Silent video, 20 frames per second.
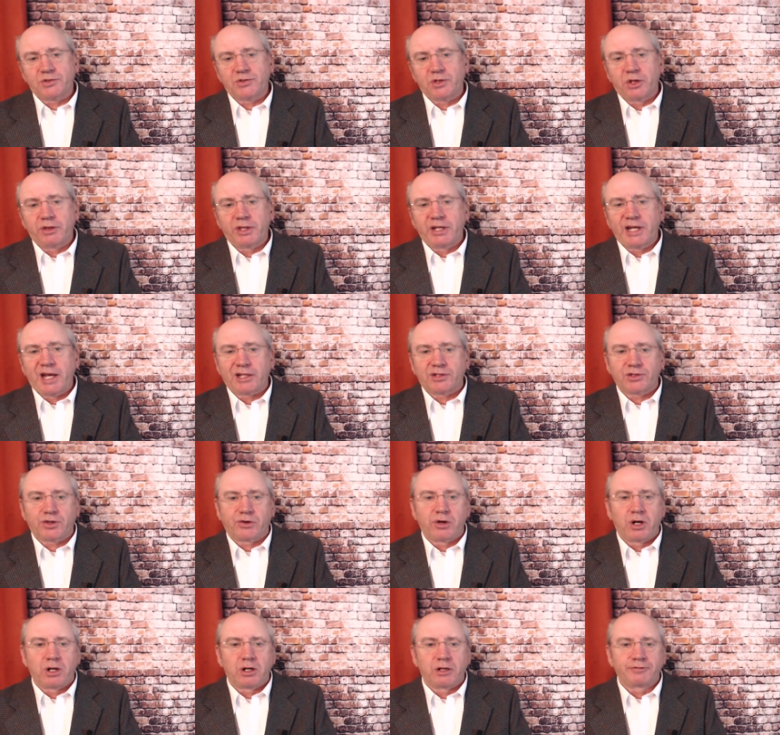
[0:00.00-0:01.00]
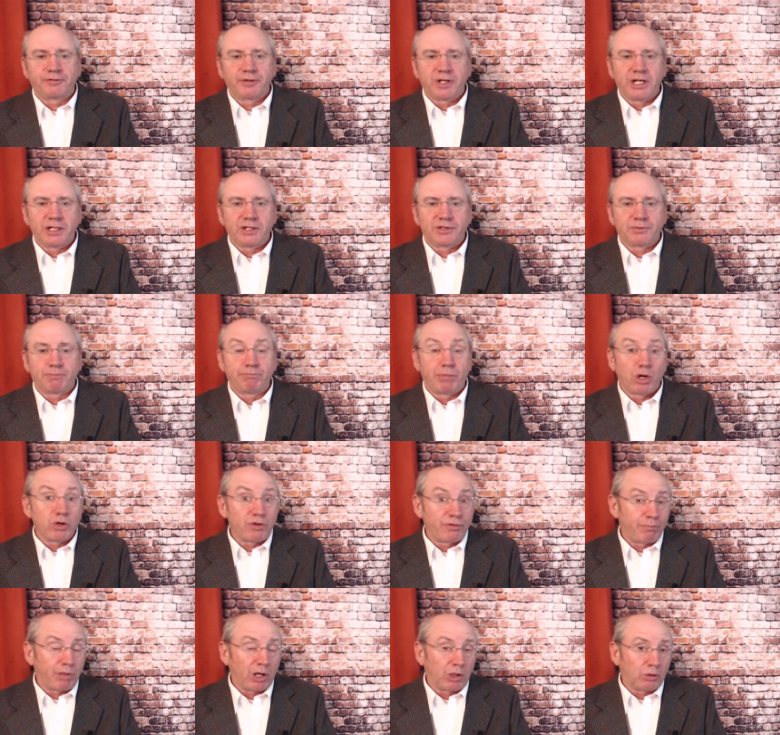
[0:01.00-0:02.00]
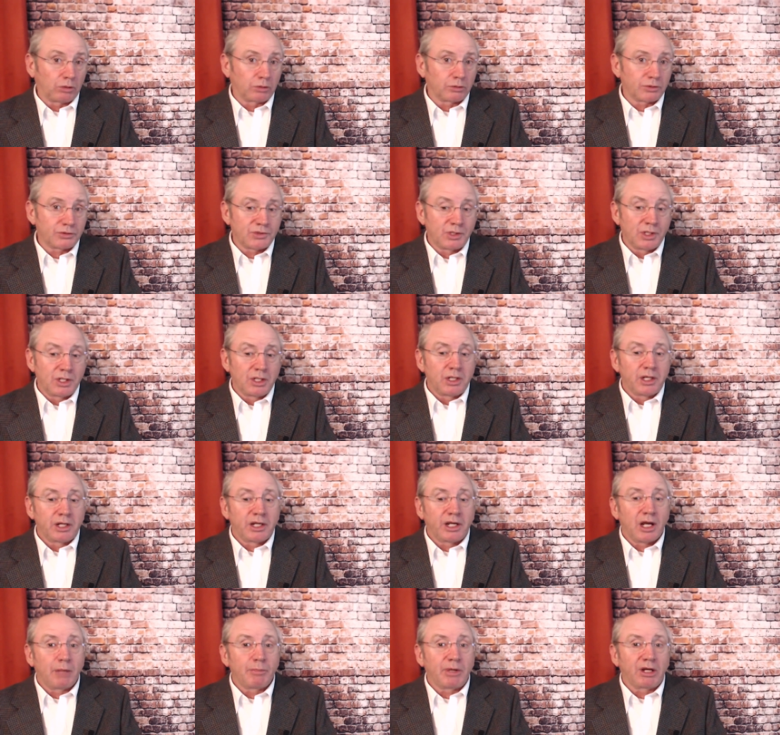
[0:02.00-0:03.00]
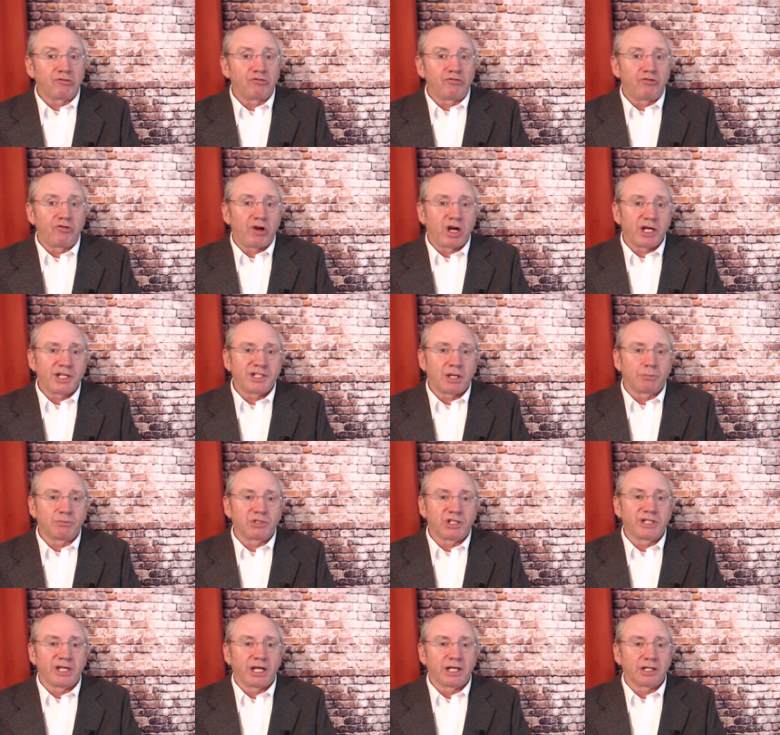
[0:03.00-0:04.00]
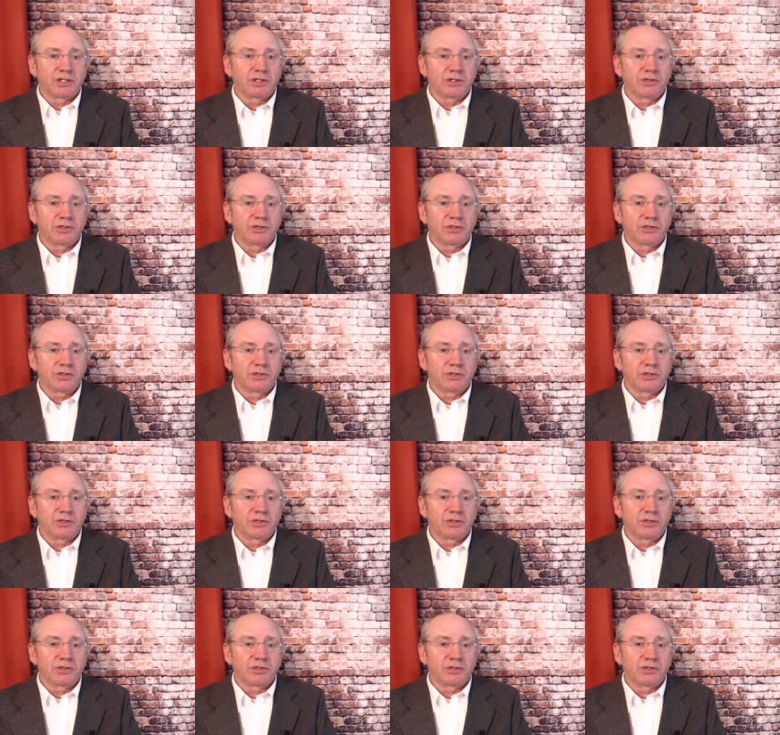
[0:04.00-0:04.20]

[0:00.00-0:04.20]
So the next graph is both poles coming right up to date.